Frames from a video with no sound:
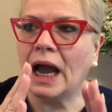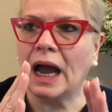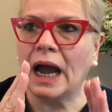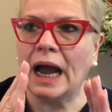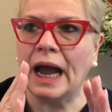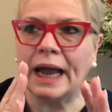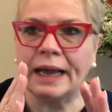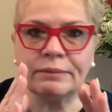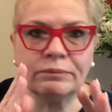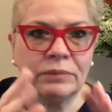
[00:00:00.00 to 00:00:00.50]

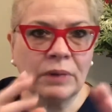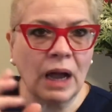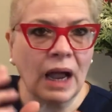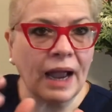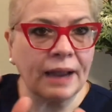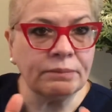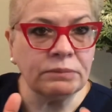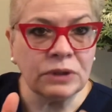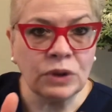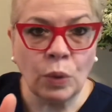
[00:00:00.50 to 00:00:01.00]

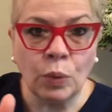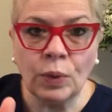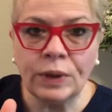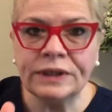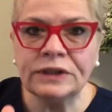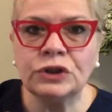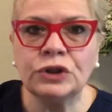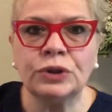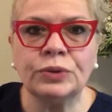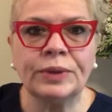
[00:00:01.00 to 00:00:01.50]
I'm going
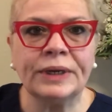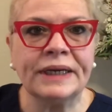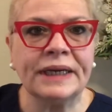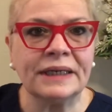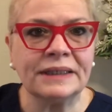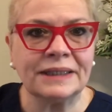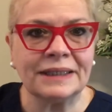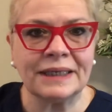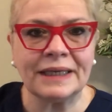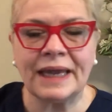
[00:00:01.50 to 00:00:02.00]
to a get
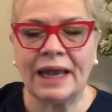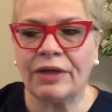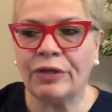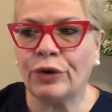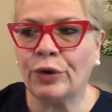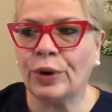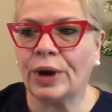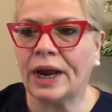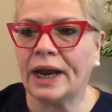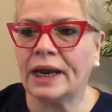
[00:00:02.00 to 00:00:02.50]

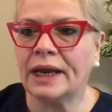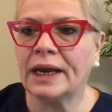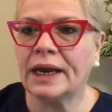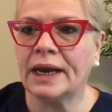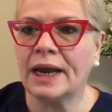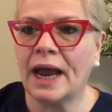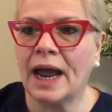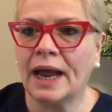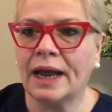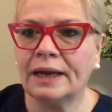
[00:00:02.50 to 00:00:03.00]
together
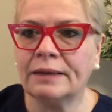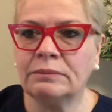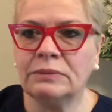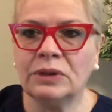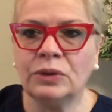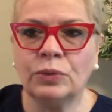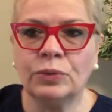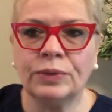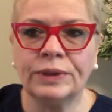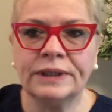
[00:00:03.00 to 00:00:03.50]
and I'm
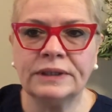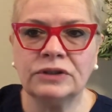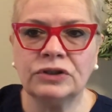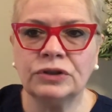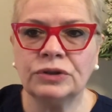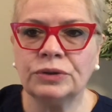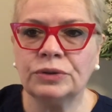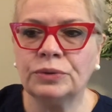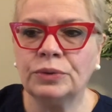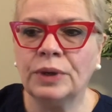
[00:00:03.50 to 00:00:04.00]
going
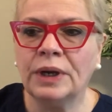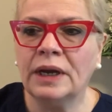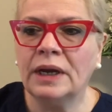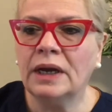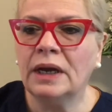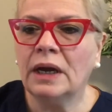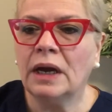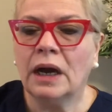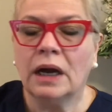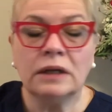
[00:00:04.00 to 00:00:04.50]
to
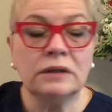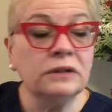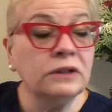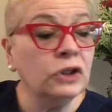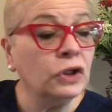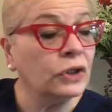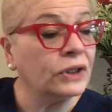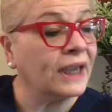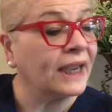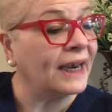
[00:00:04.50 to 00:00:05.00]

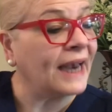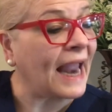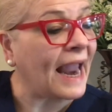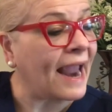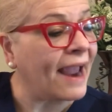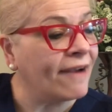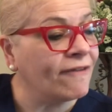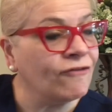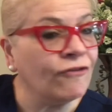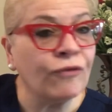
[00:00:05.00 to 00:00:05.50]
look at
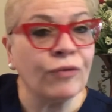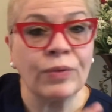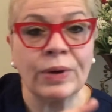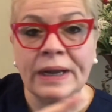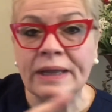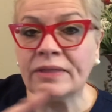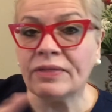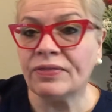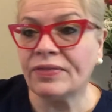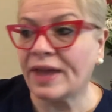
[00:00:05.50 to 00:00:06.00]

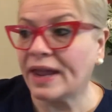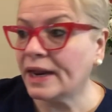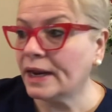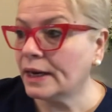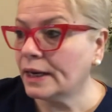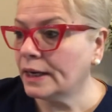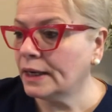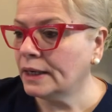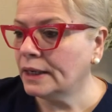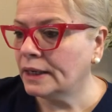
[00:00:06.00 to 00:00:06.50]

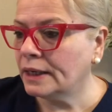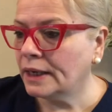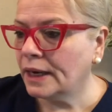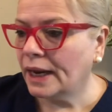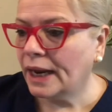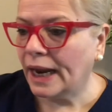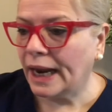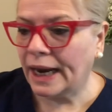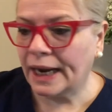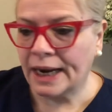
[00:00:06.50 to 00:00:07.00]
everything
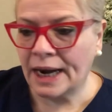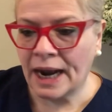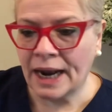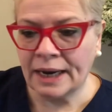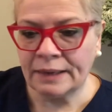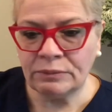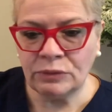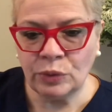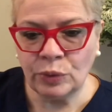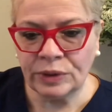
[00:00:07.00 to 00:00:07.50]
and
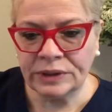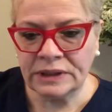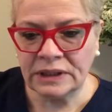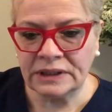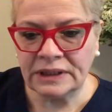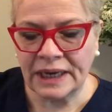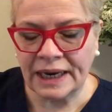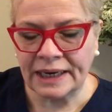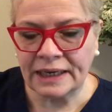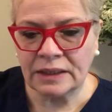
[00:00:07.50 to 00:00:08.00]
I'm going to
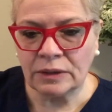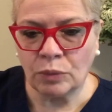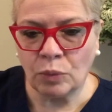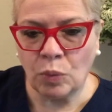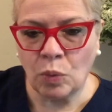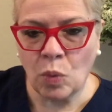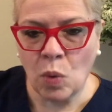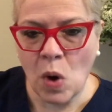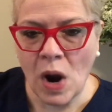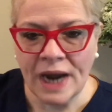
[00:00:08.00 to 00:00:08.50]
take
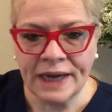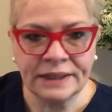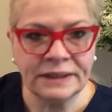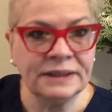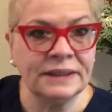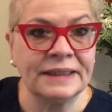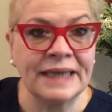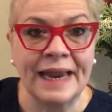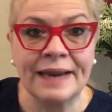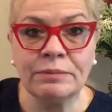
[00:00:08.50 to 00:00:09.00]
1
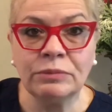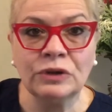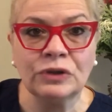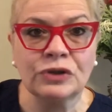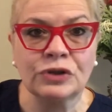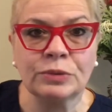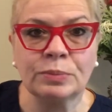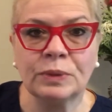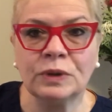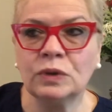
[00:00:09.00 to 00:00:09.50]

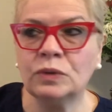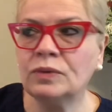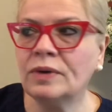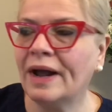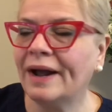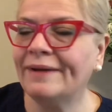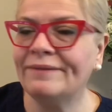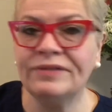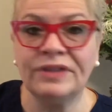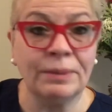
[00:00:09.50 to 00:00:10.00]
tablespoon
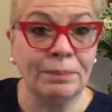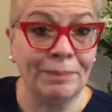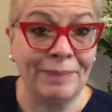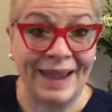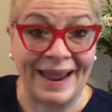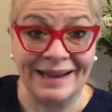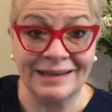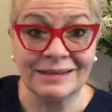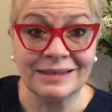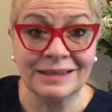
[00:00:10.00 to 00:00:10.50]
of the
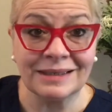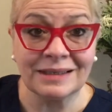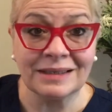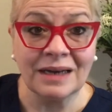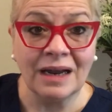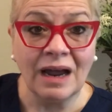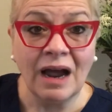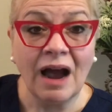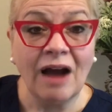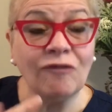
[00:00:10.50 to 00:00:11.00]
best
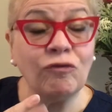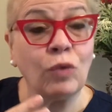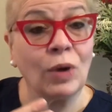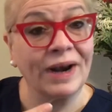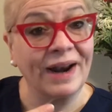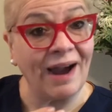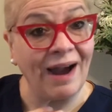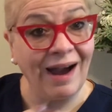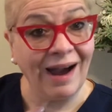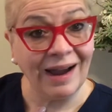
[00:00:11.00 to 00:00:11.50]
of what
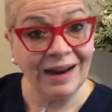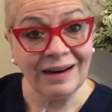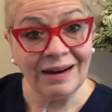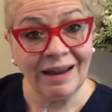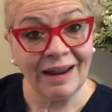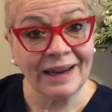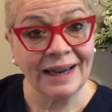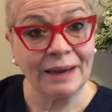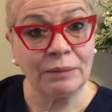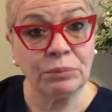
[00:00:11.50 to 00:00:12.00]
I
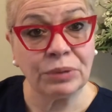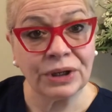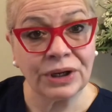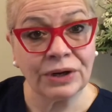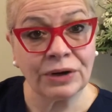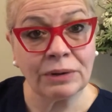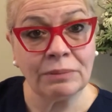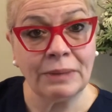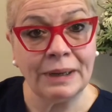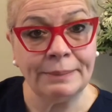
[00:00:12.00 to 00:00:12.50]
like and put it
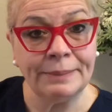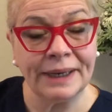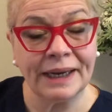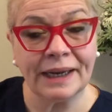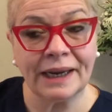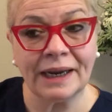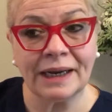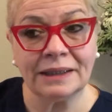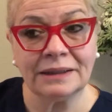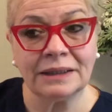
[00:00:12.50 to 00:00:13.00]
on my
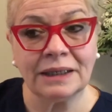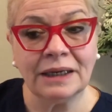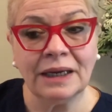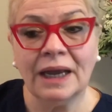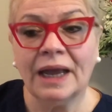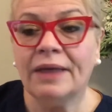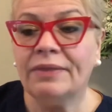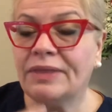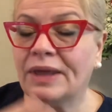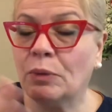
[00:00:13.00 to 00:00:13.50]
plate.
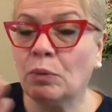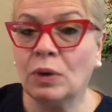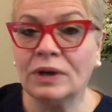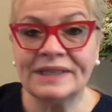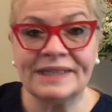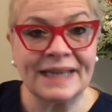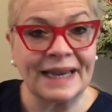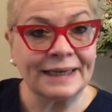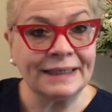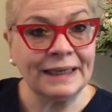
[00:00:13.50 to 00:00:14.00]
Then once
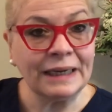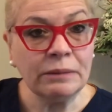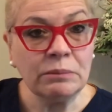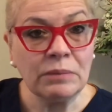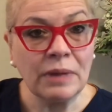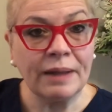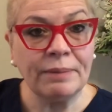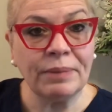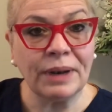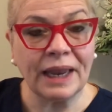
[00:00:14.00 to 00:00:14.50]
I get
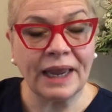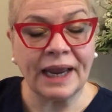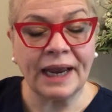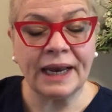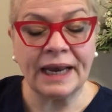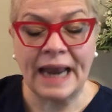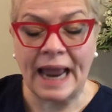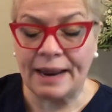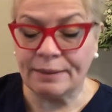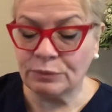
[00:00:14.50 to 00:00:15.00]
my
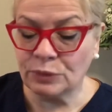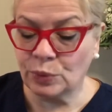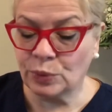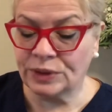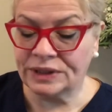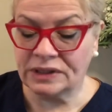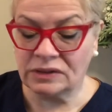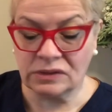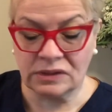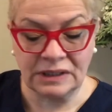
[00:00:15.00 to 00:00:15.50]
plate, I'm going
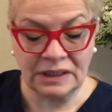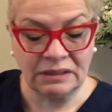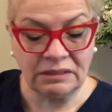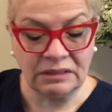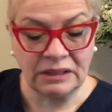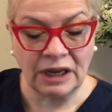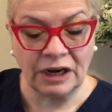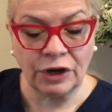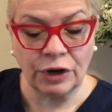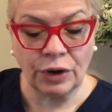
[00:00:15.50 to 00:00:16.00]
to sit
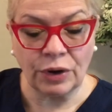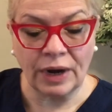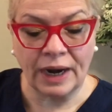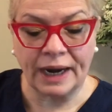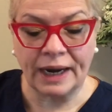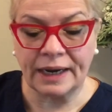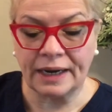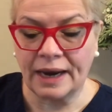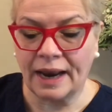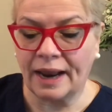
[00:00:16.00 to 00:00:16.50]
there
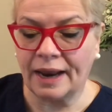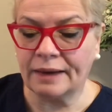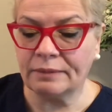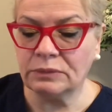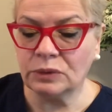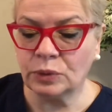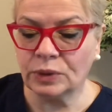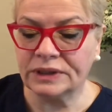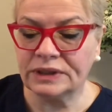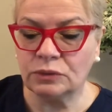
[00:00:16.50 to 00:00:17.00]
and I'm
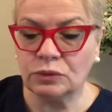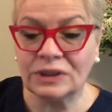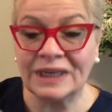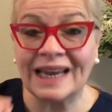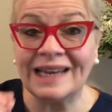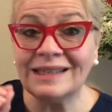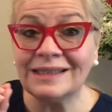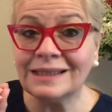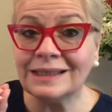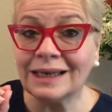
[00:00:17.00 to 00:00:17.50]
going to
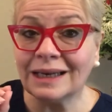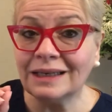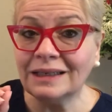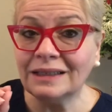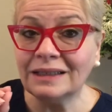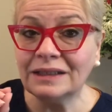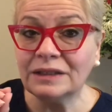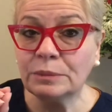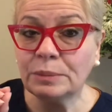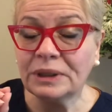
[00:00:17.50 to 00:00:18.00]
taste a
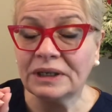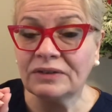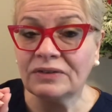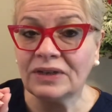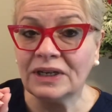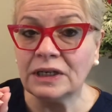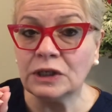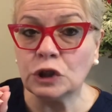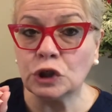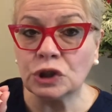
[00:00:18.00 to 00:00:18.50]
little bit of
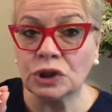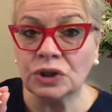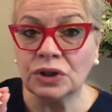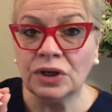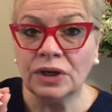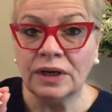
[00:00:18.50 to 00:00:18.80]
each.